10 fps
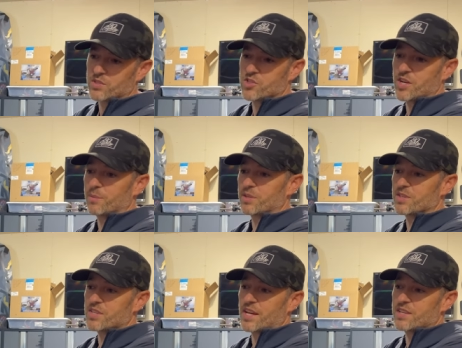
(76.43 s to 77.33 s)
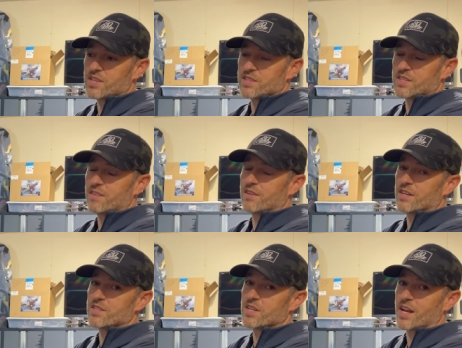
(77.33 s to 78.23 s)
G M in this case has given
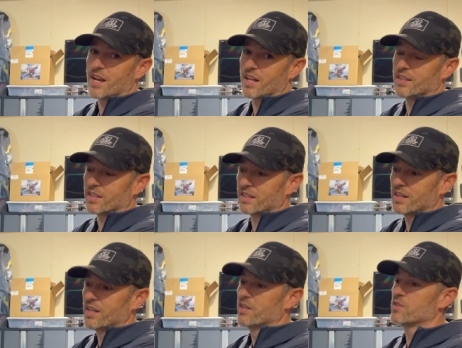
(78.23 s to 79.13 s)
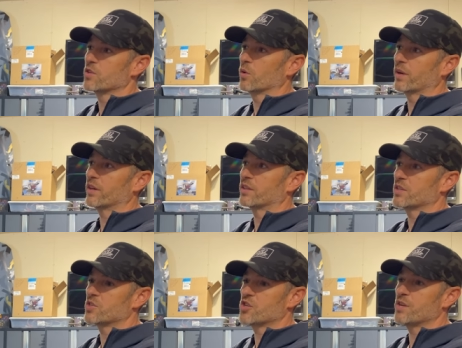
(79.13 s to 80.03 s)
us nothing. So I got
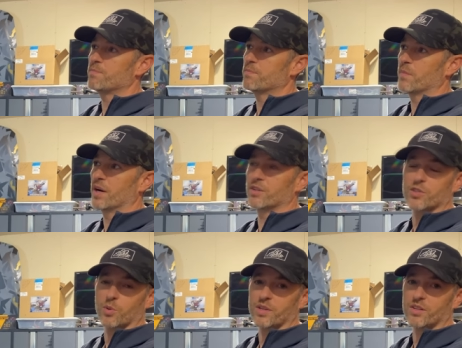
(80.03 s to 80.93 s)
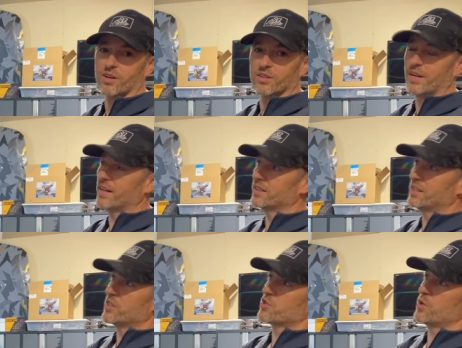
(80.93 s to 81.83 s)
this cheap under twenty dollar L E
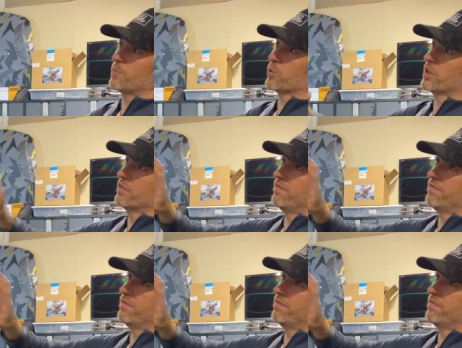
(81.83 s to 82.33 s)
D strip. We're gonna